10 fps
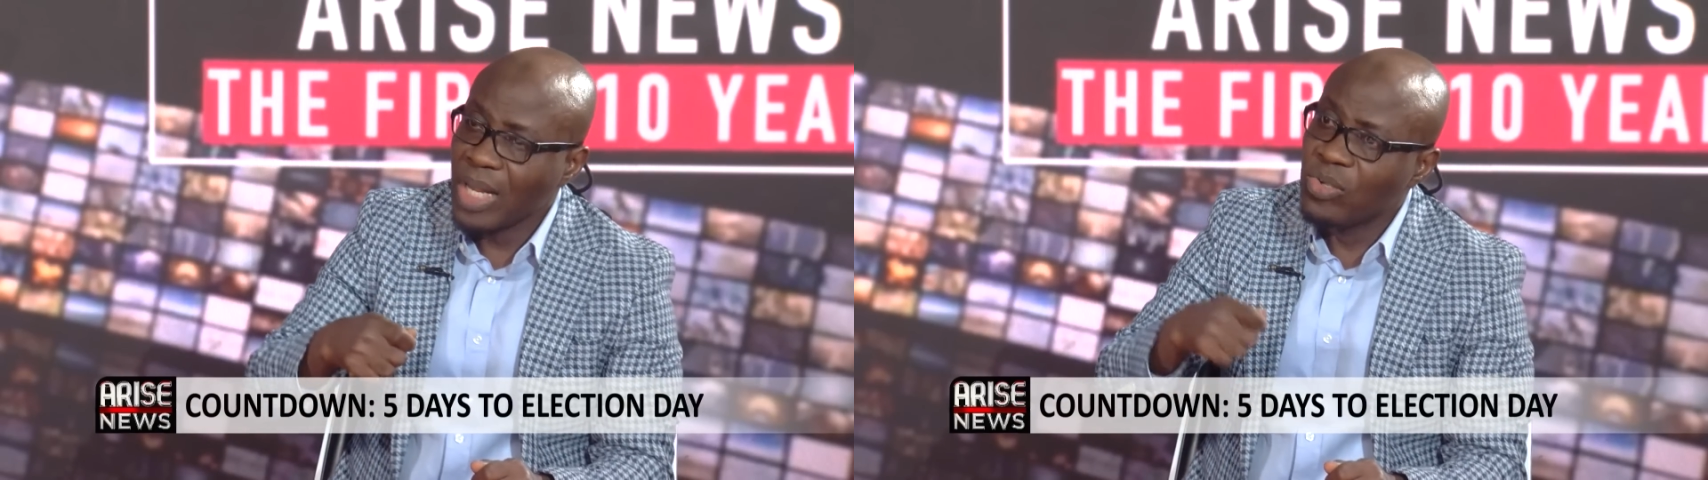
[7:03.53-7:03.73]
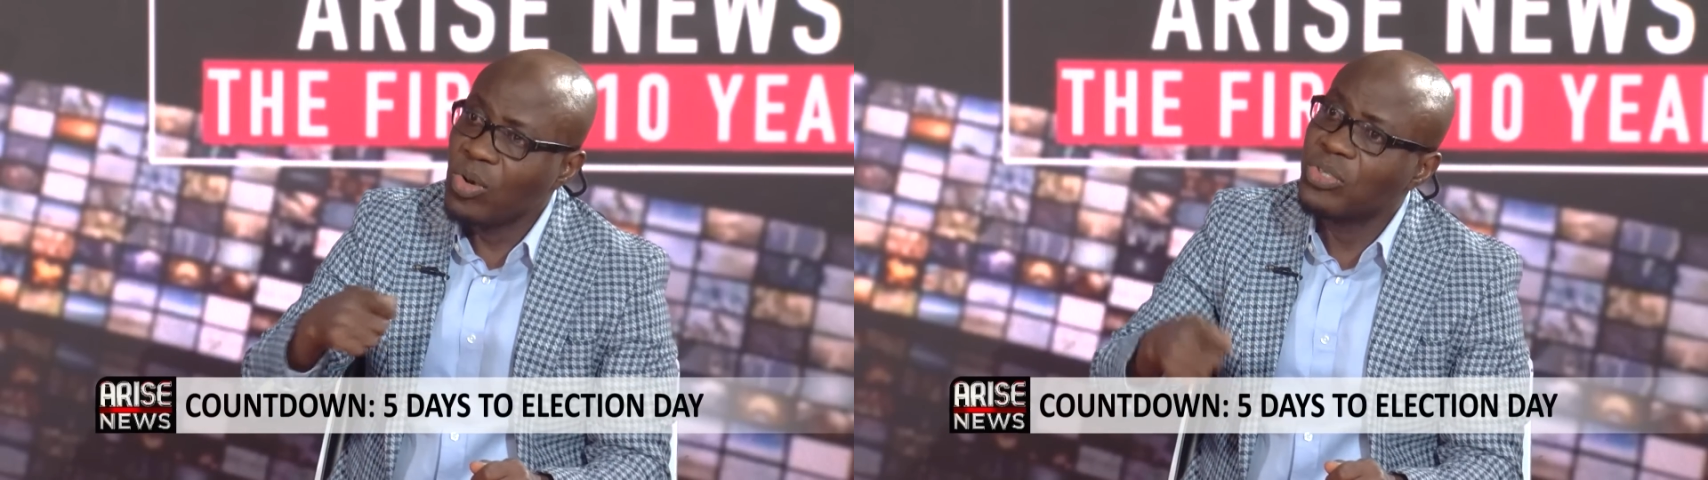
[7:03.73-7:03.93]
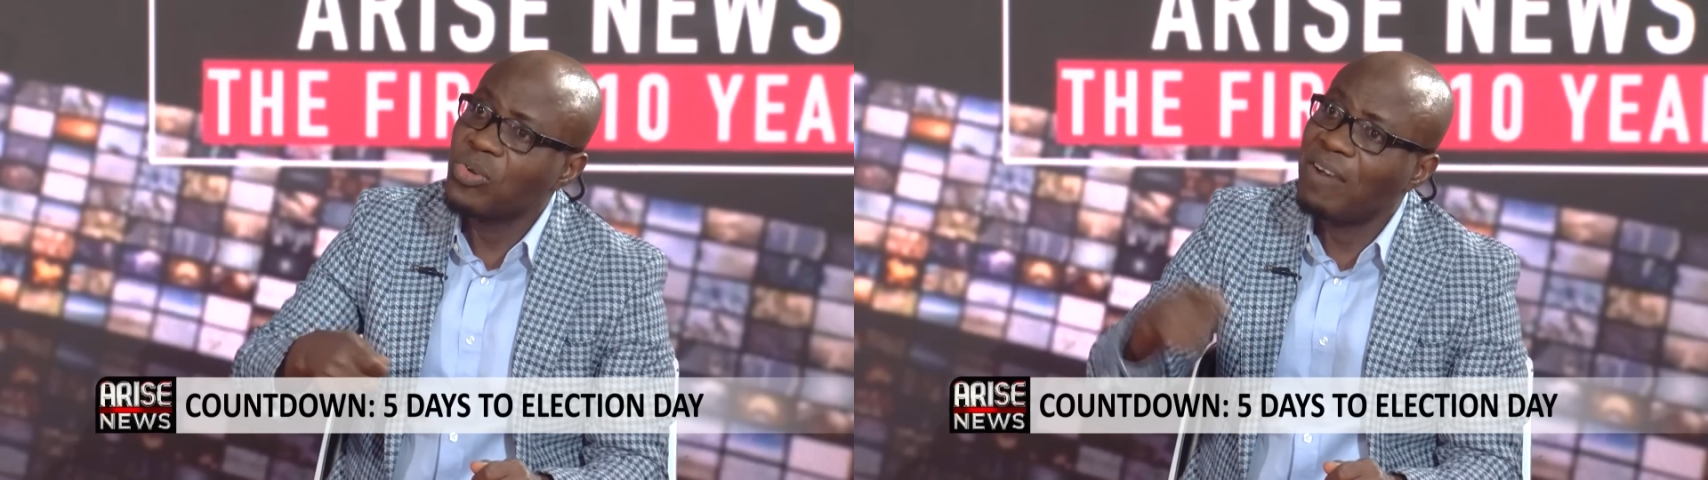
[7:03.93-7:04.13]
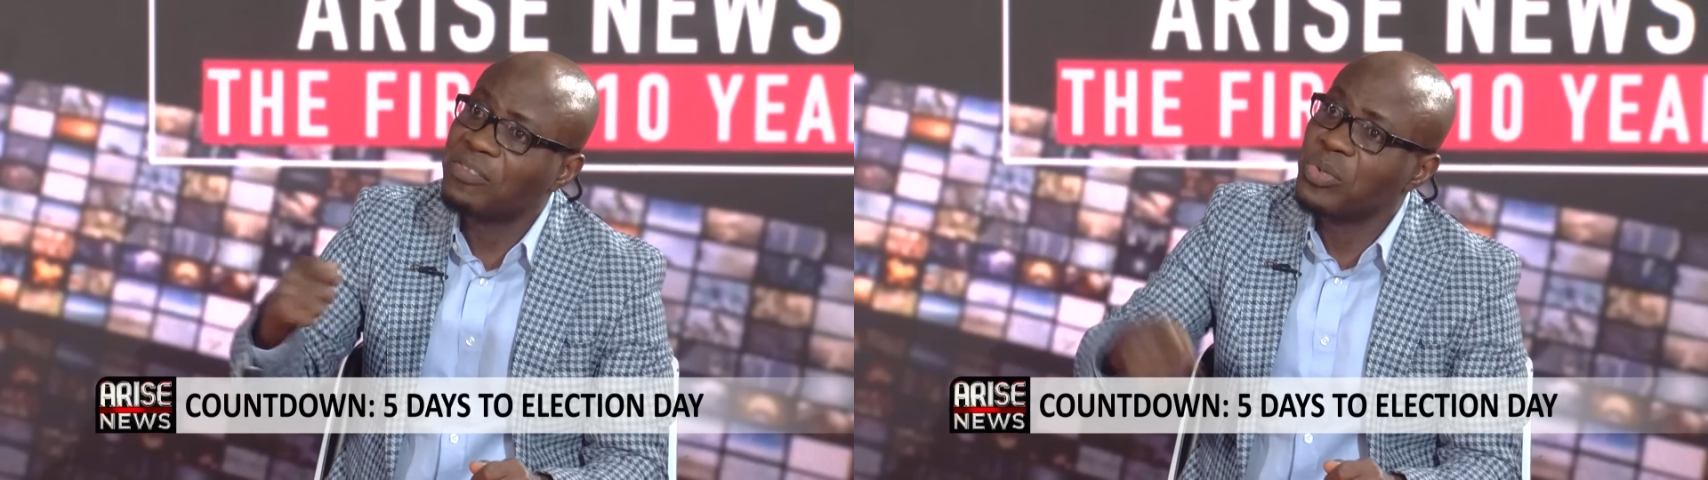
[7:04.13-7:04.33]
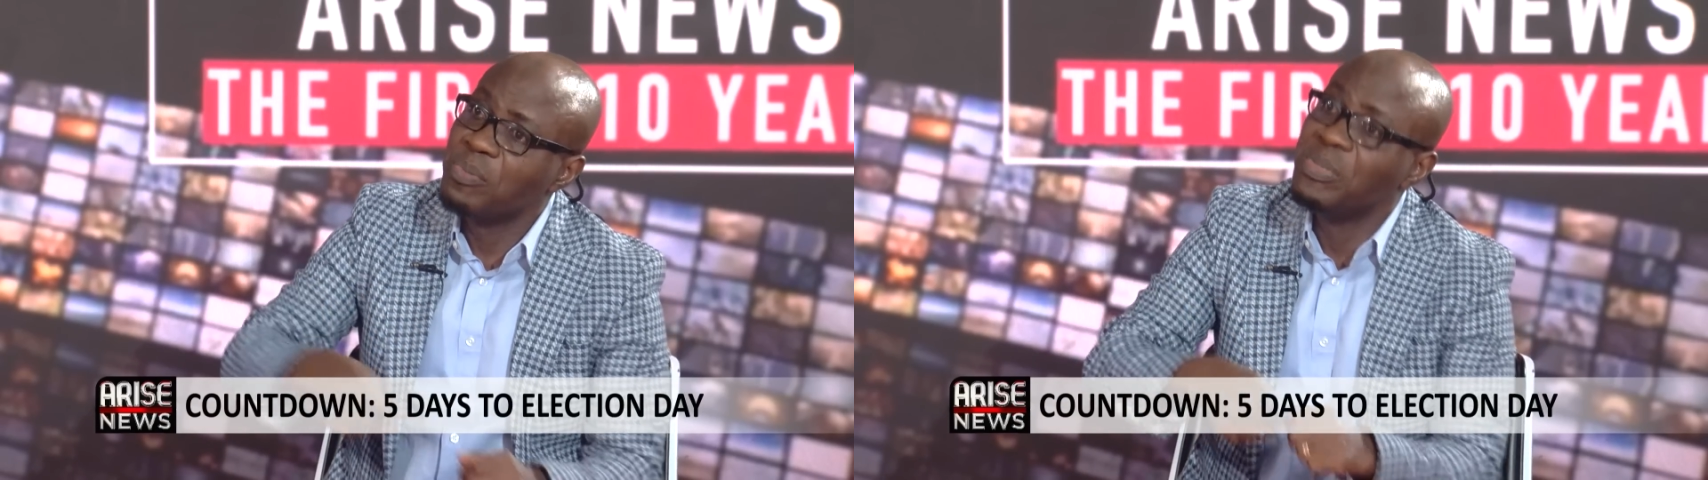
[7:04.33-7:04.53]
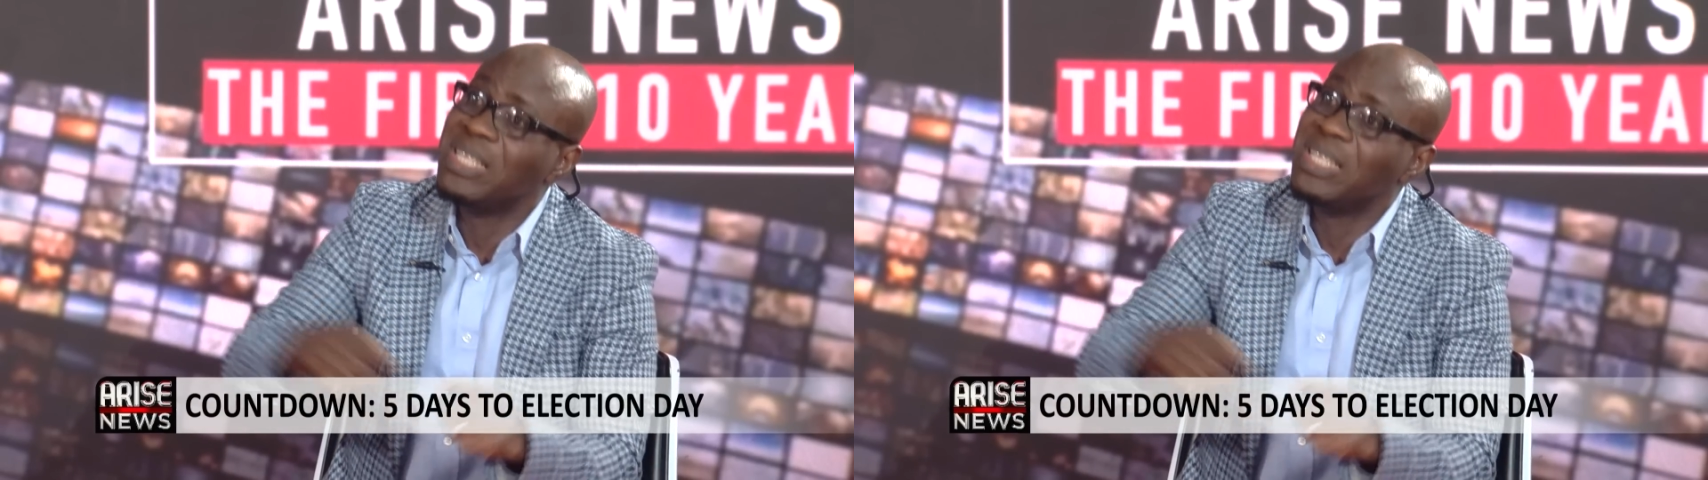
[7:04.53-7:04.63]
you also have to meet the